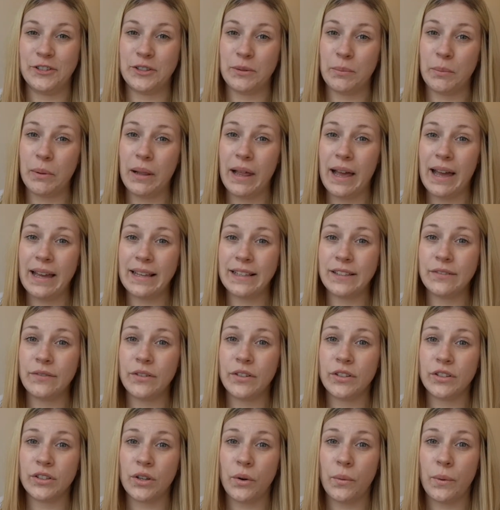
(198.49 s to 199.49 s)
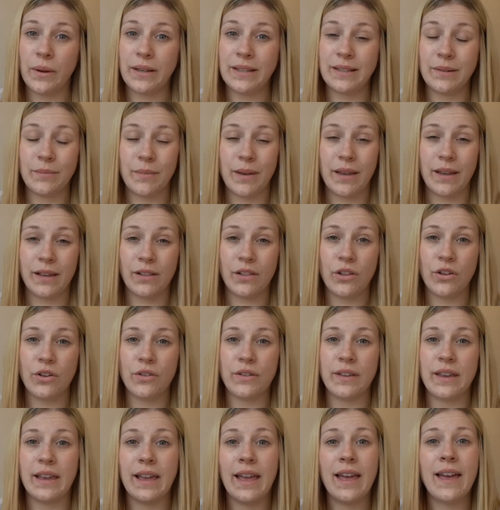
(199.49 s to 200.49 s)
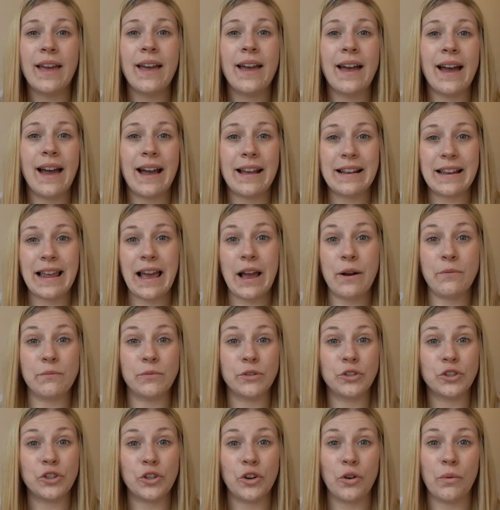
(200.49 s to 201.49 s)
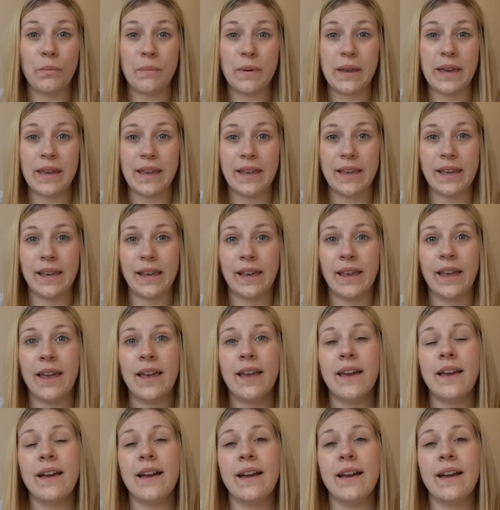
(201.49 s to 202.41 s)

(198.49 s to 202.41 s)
supplies for sewing to make clothing, and how much you're making.